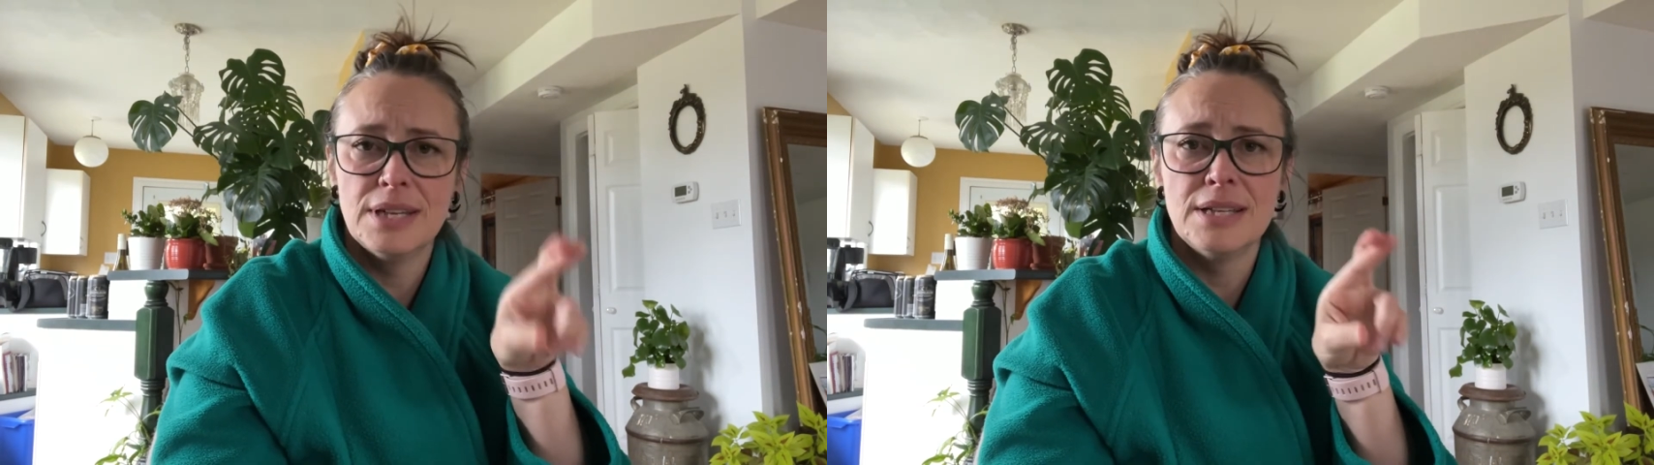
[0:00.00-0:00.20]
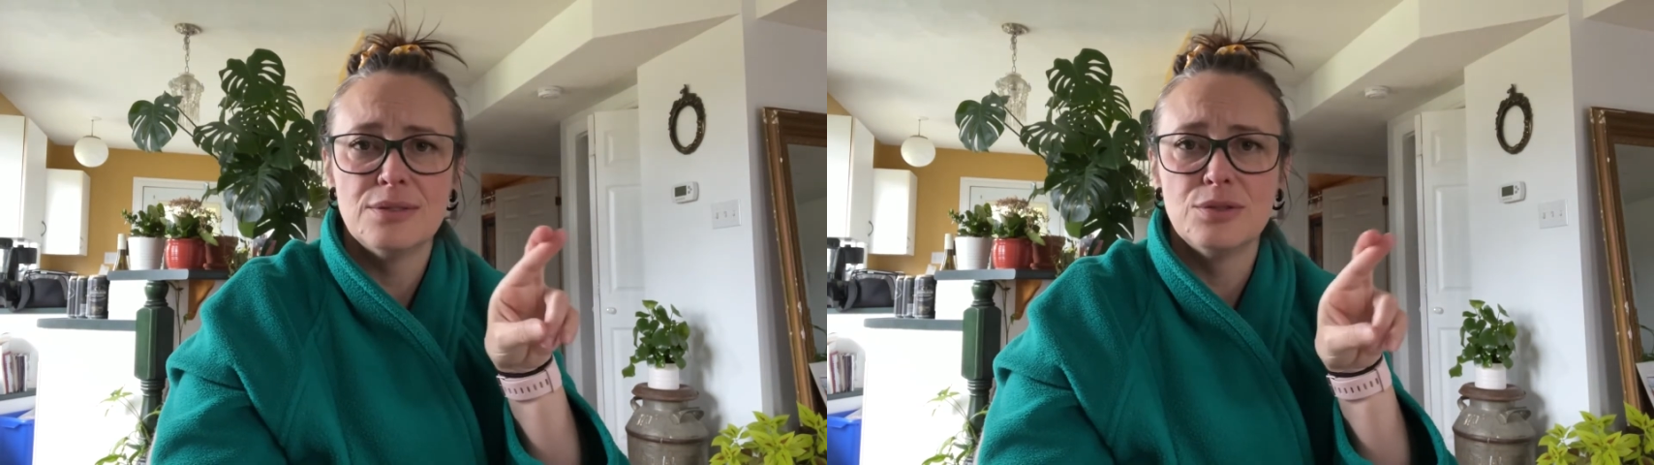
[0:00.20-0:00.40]

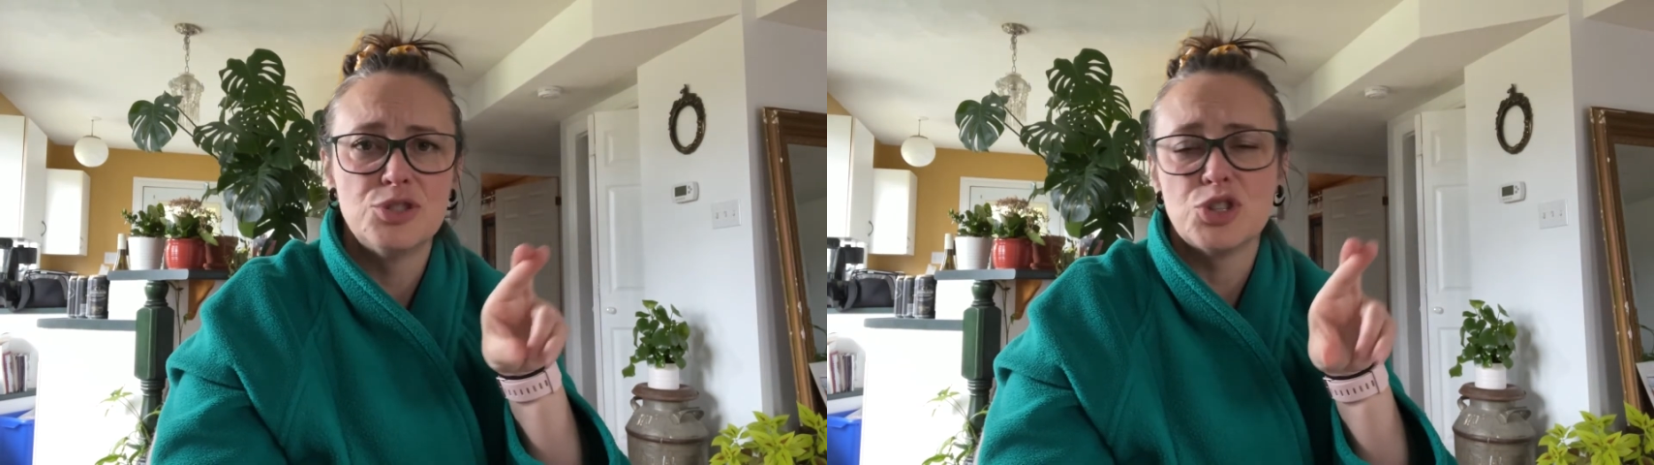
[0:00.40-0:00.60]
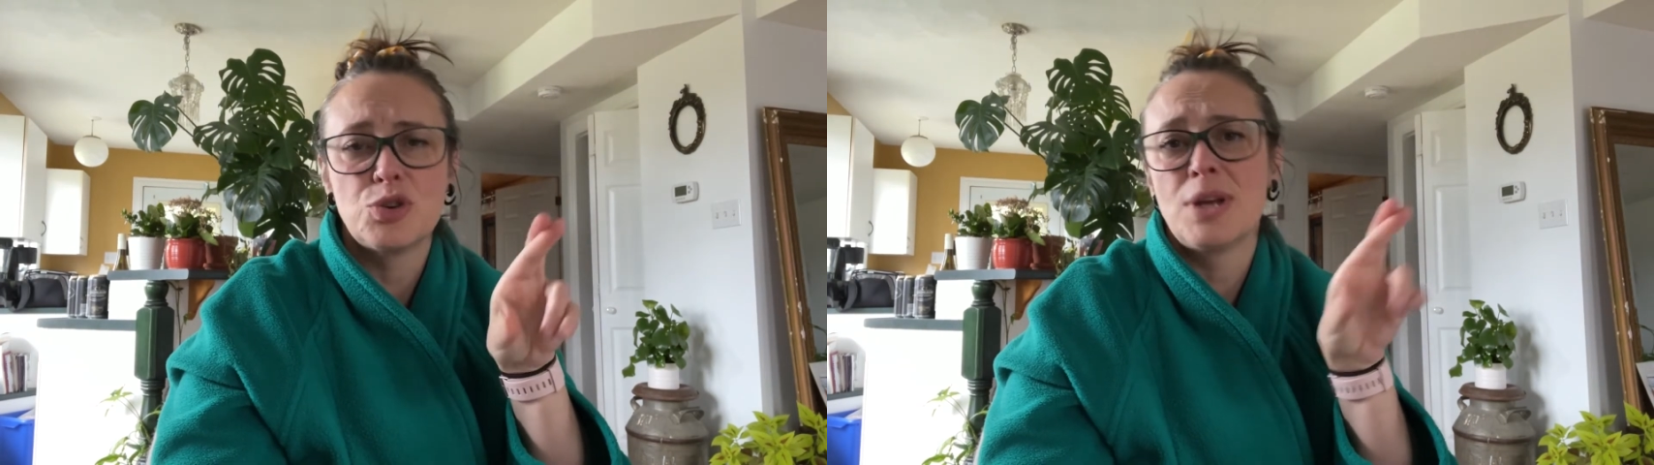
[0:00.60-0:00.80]
it
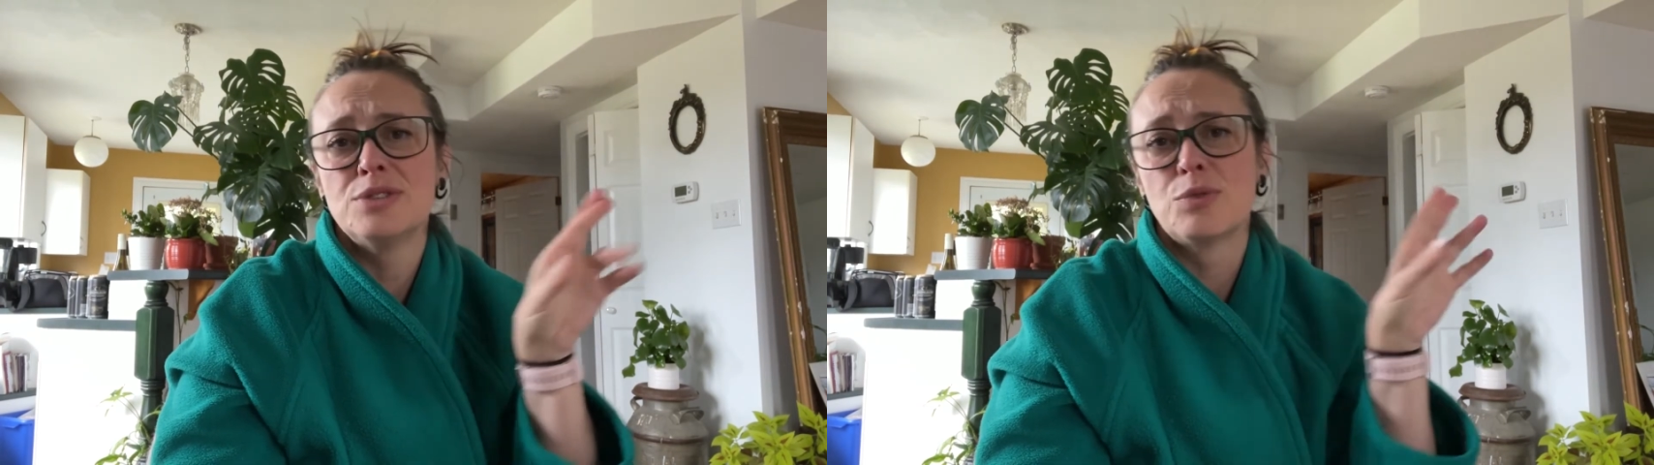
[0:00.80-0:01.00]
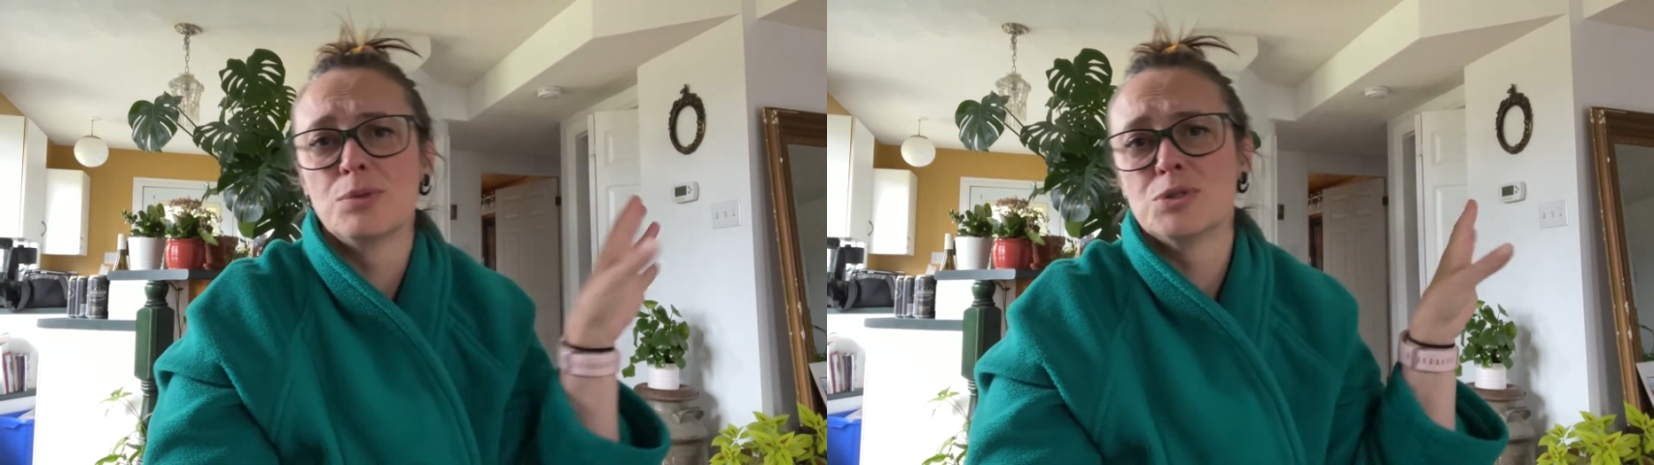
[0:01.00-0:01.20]

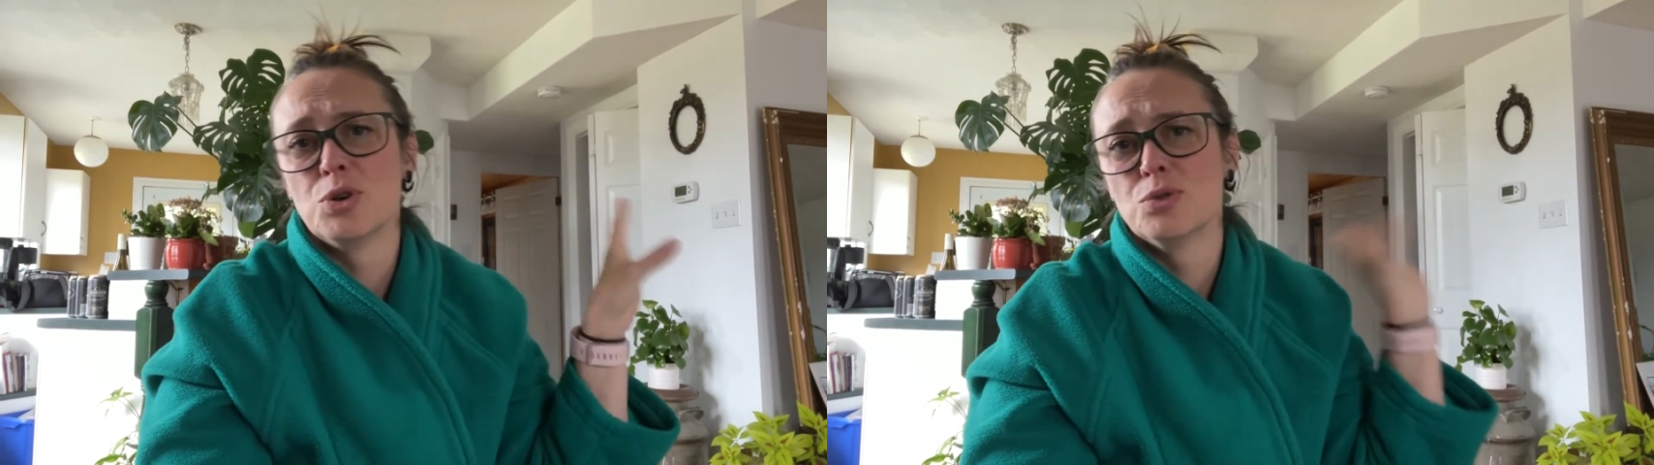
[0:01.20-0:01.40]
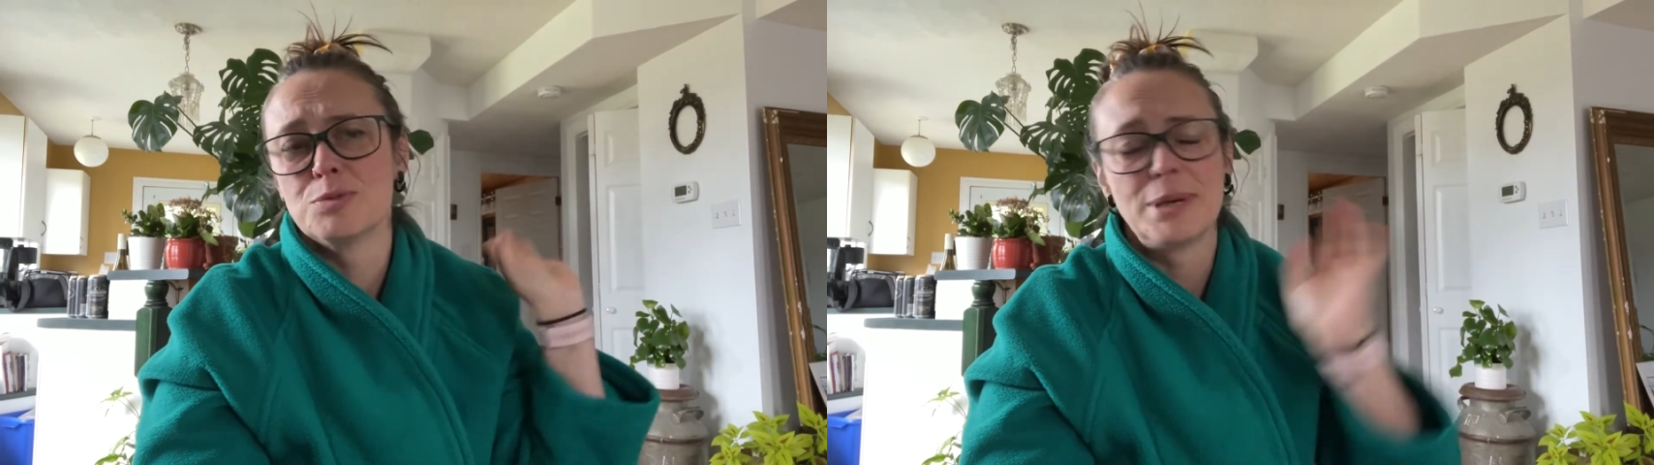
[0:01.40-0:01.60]
transforms the
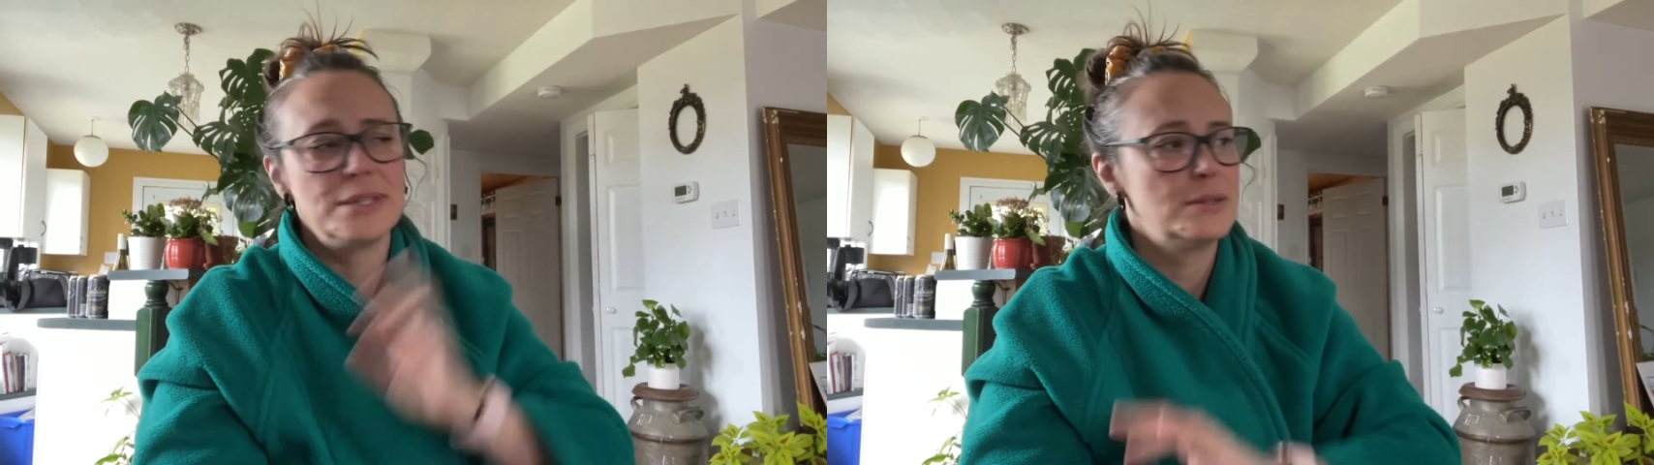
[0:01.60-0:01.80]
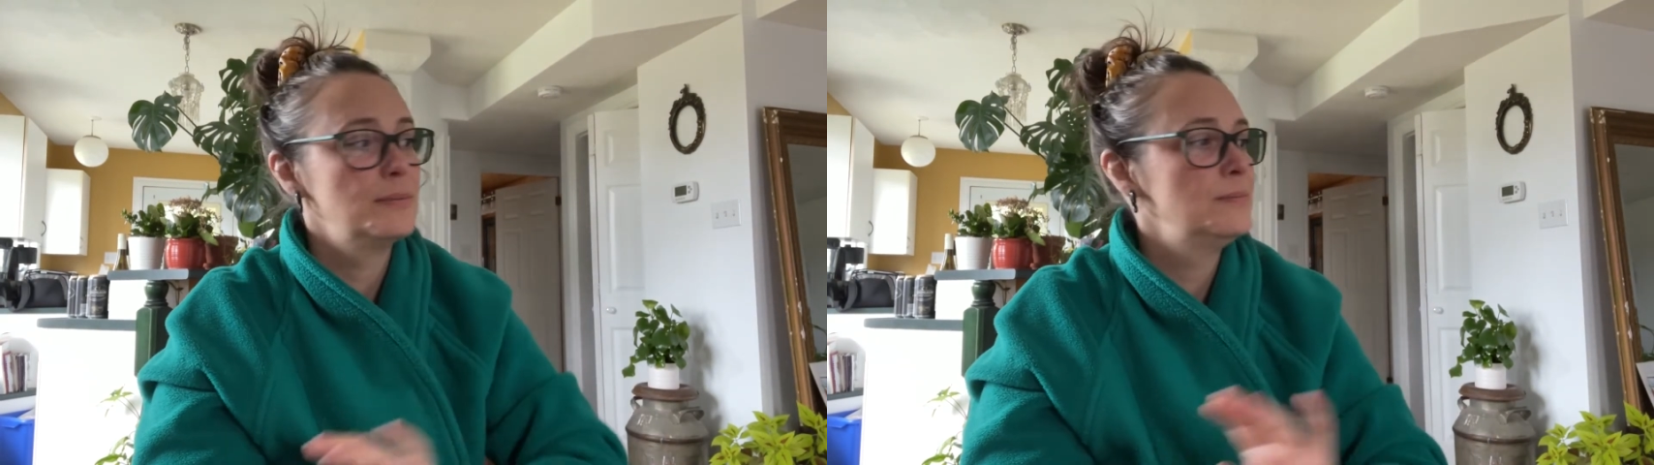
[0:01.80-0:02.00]
whole
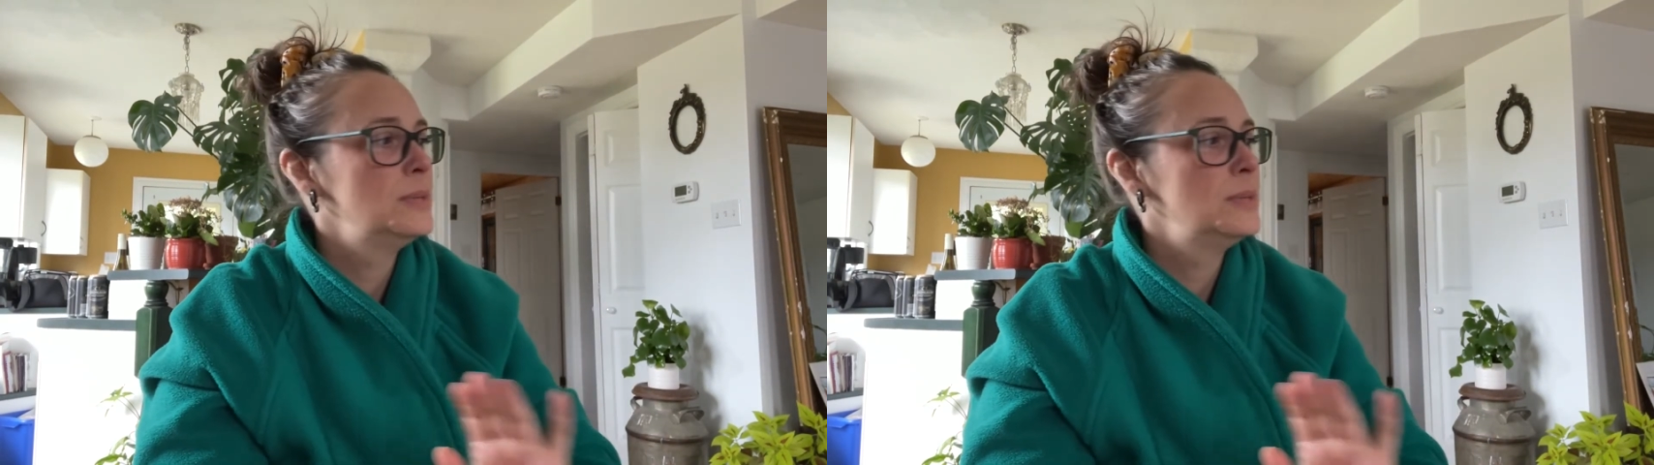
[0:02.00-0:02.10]
space.